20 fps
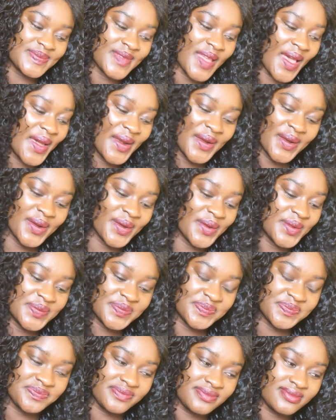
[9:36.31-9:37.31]
I don't know.
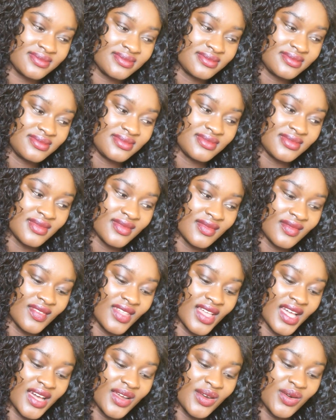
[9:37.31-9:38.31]

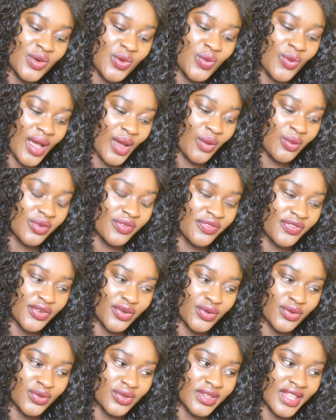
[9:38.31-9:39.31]
I don't know why we
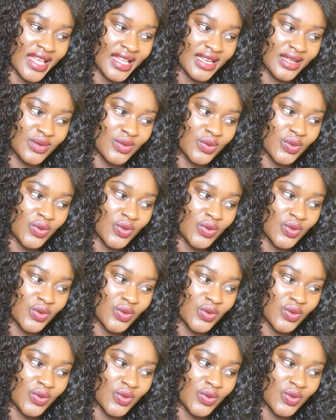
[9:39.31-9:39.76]
feel that